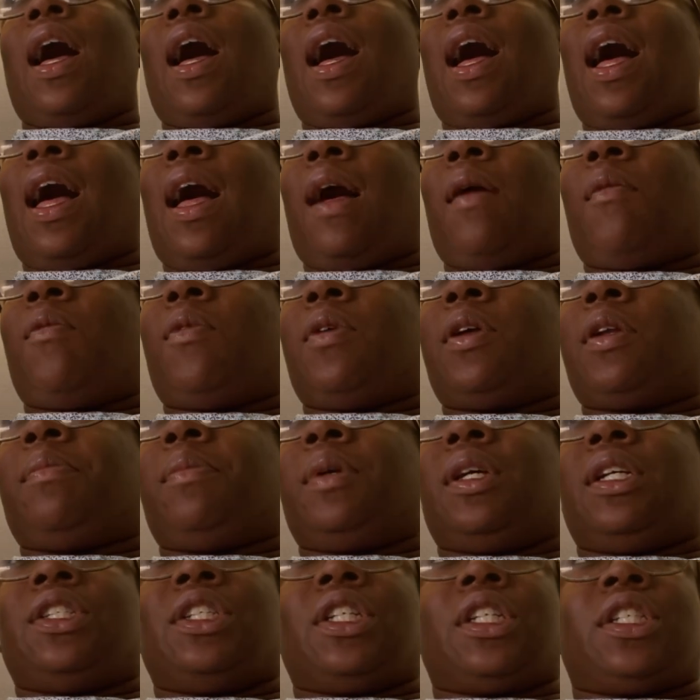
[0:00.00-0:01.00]
I want to
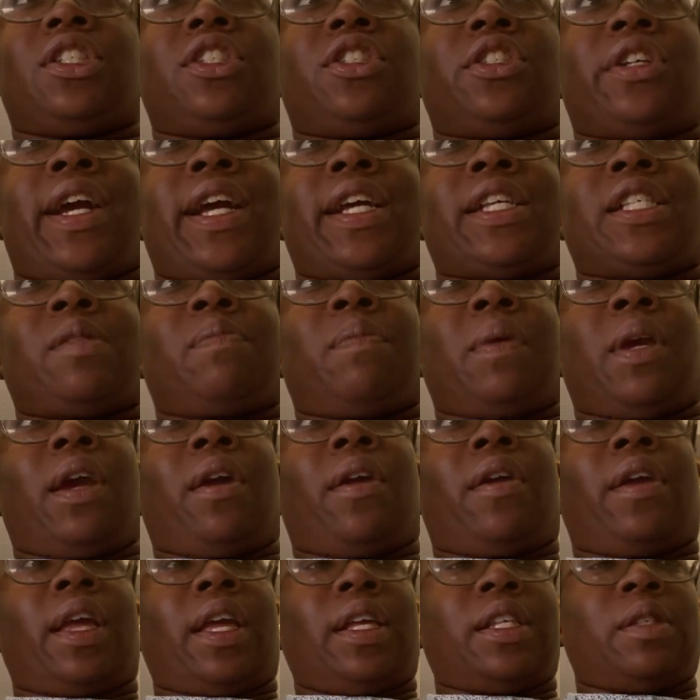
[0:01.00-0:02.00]
be just
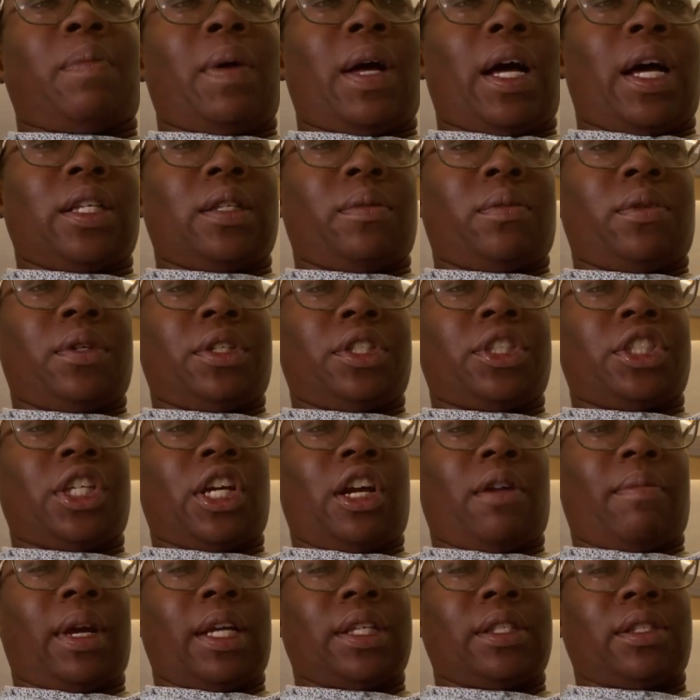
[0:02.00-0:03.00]
transparent as possible and
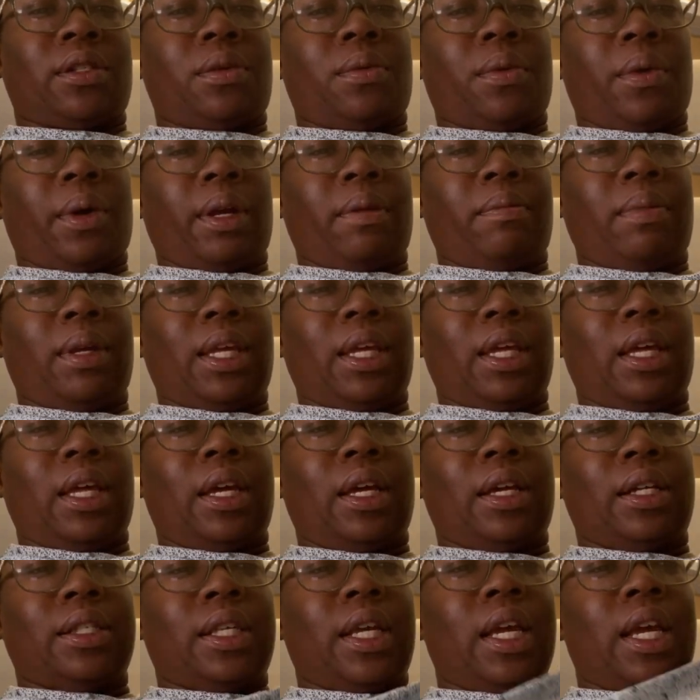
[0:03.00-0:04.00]
share my story,
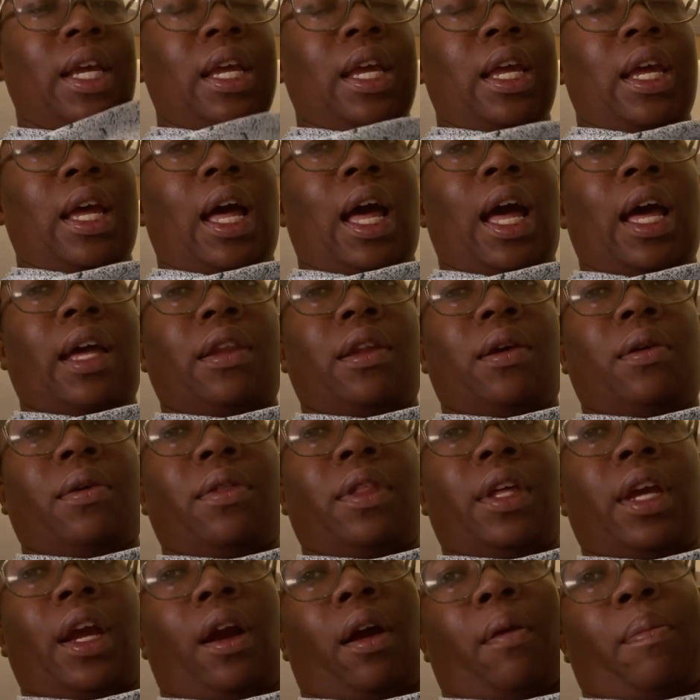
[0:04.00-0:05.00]
because I know
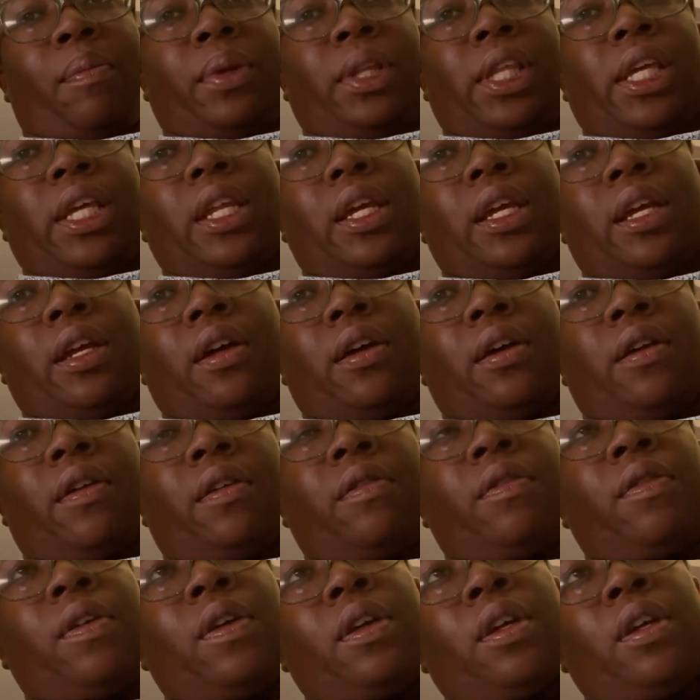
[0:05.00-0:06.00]
there are plenty
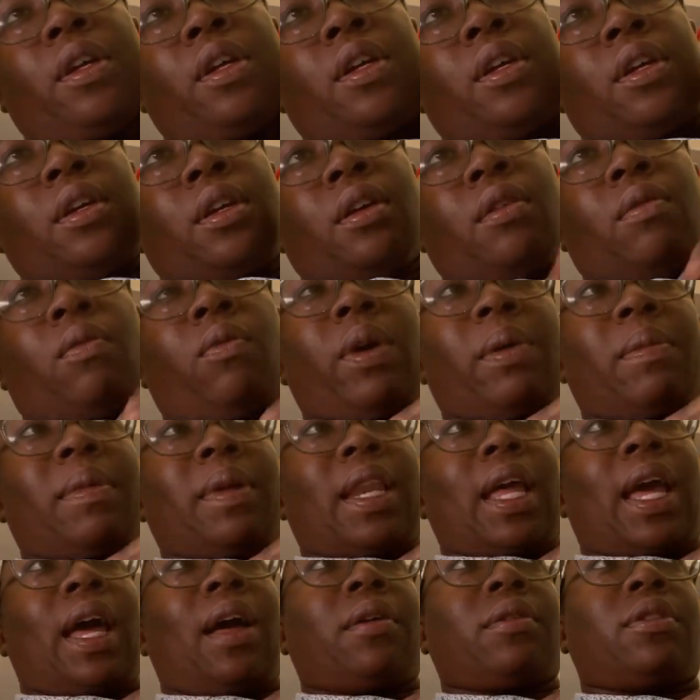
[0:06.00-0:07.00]
of
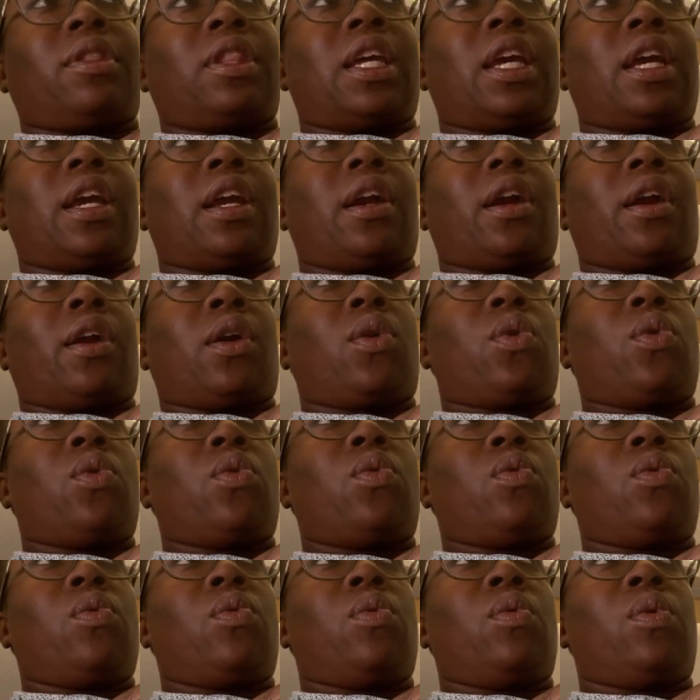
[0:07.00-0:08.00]
women out there
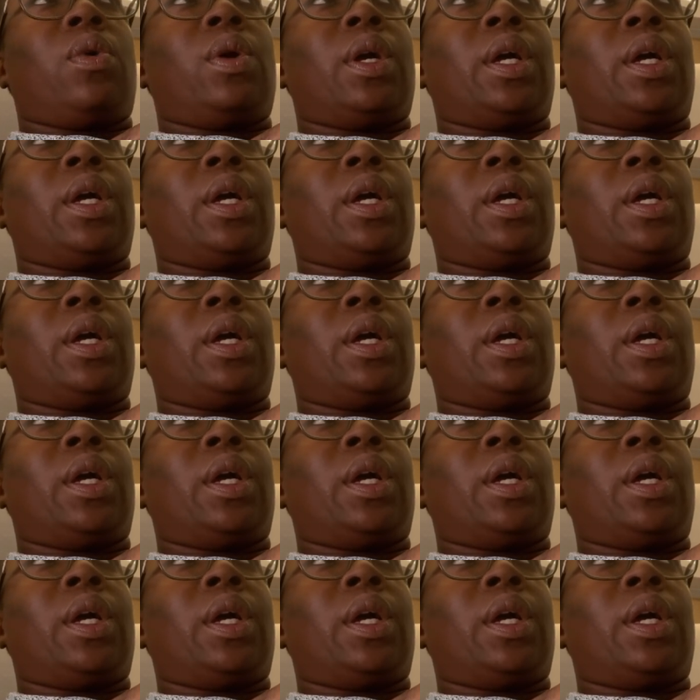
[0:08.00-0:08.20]
who